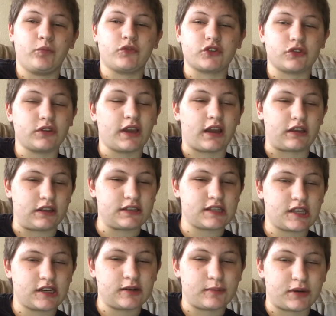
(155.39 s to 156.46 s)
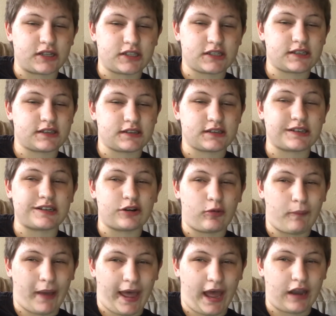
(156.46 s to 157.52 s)
So yeah, it's there, but it's still
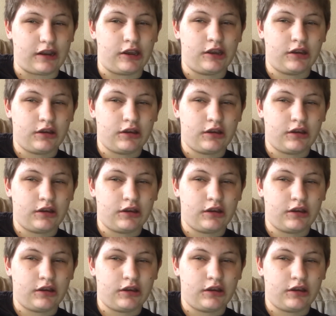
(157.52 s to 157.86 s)
bad.